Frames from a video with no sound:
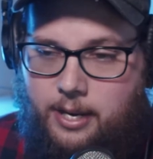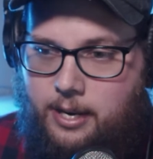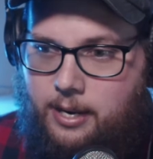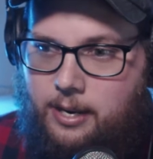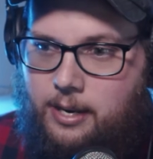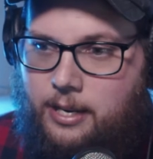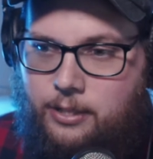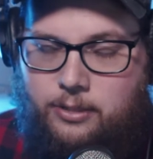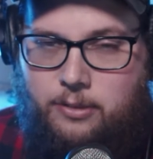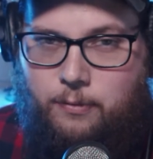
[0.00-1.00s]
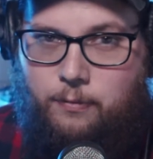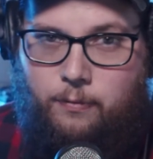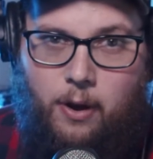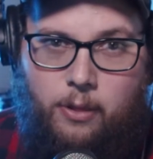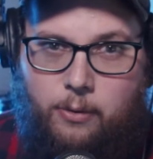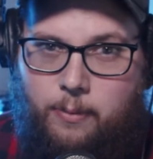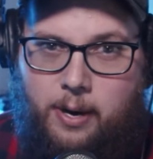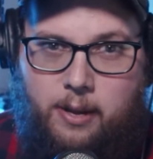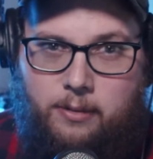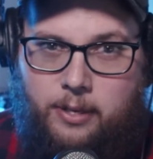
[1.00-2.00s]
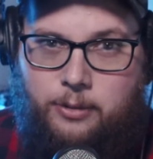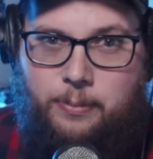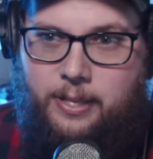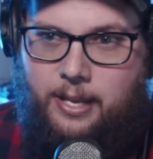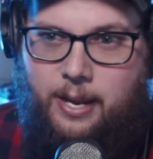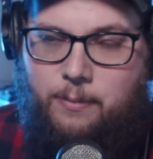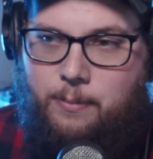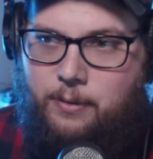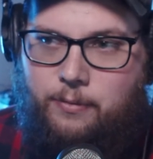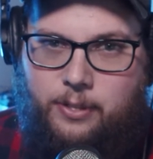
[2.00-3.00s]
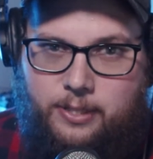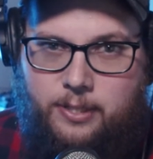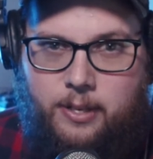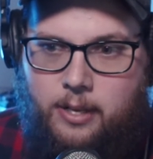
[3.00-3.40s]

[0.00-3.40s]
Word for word: and I used to follow around. I used to be the cameraman for this.